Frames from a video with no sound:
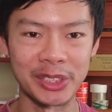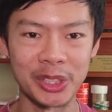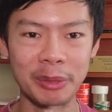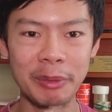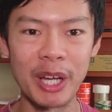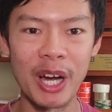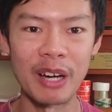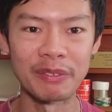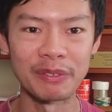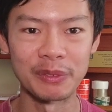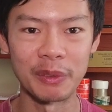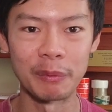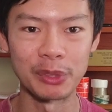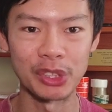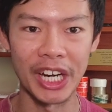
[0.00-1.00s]
of turned me off
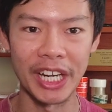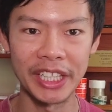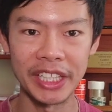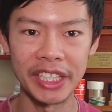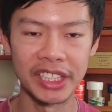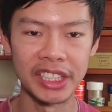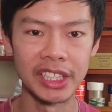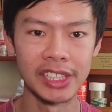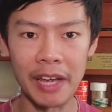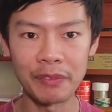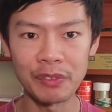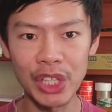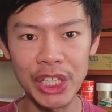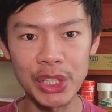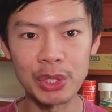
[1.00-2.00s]
from trying it.
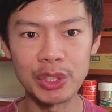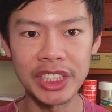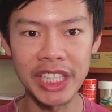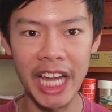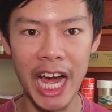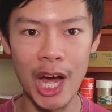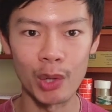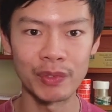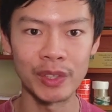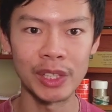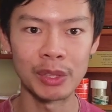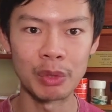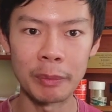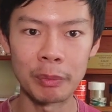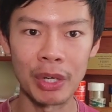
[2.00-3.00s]
I've tried using Alpha
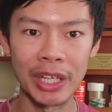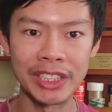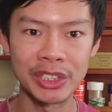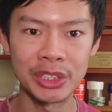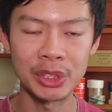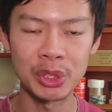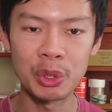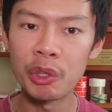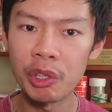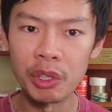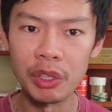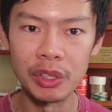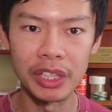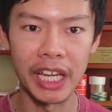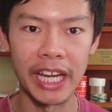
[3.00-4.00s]
Repricer
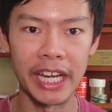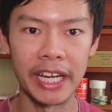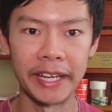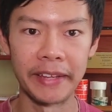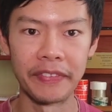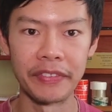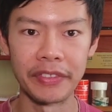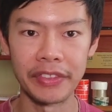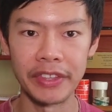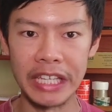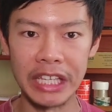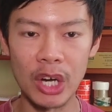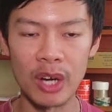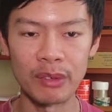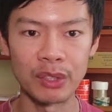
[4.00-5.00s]
tool, and
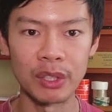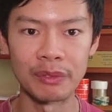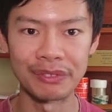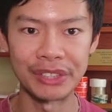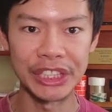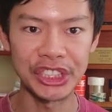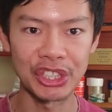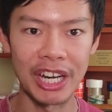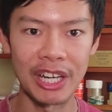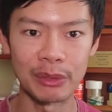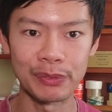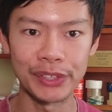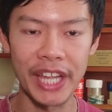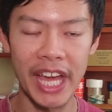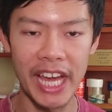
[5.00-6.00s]
they offer a free
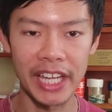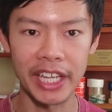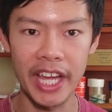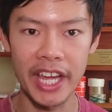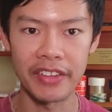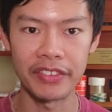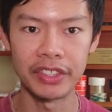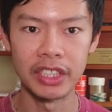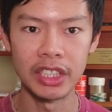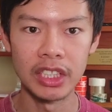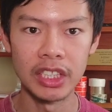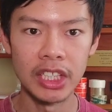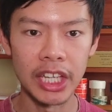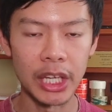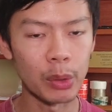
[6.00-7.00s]
trial for that, and
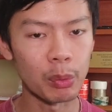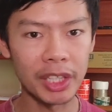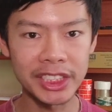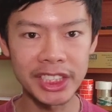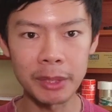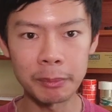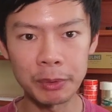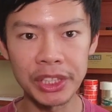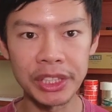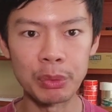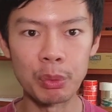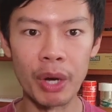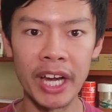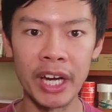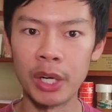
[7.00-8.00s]
It works out
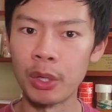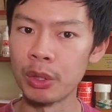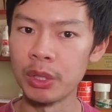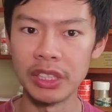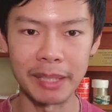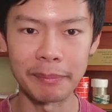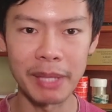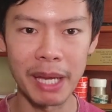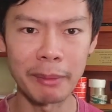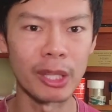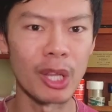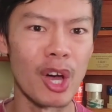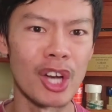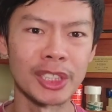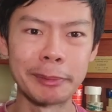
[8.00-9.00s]
pretty well. Sometimes
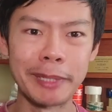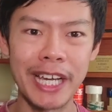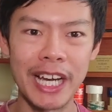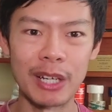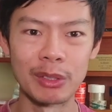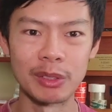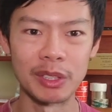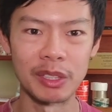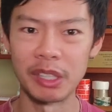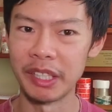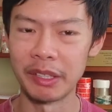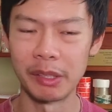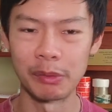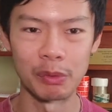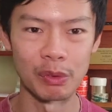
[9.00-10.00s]
it locks me out
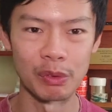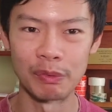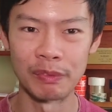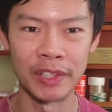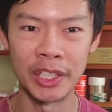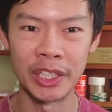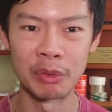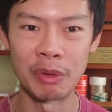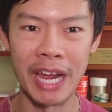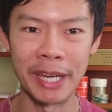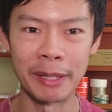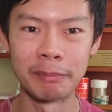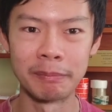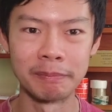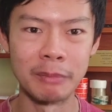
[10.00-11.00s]
of a very
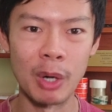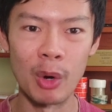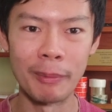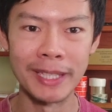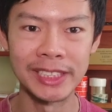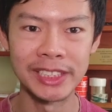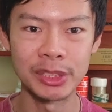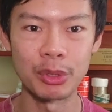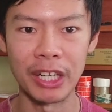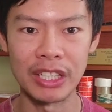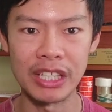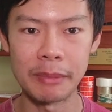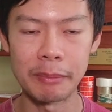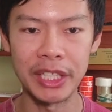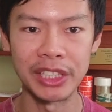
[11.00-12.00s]
random moments,
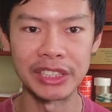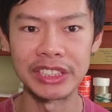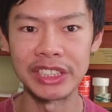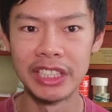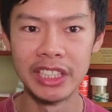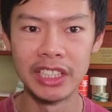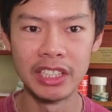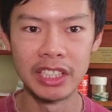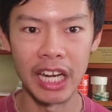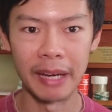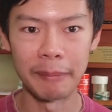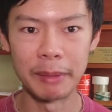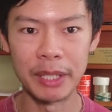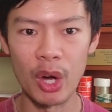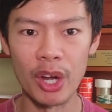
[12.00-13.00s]
apparently because
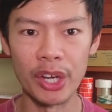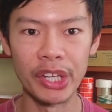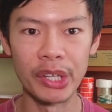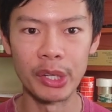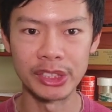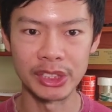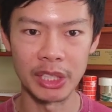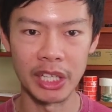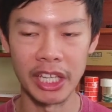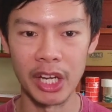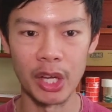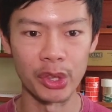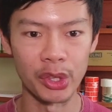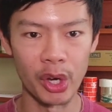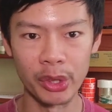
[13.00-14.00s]
I've been on the
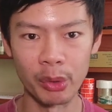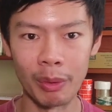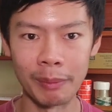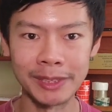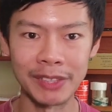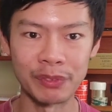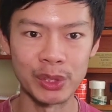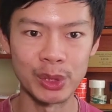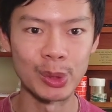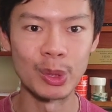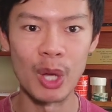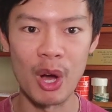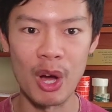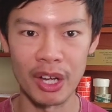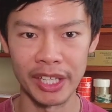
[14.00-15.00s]
website for
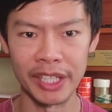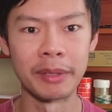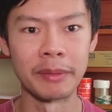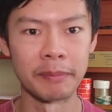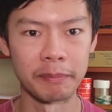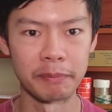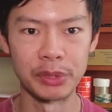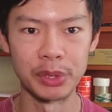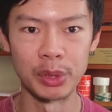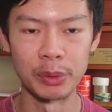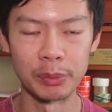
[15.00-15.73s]
too long and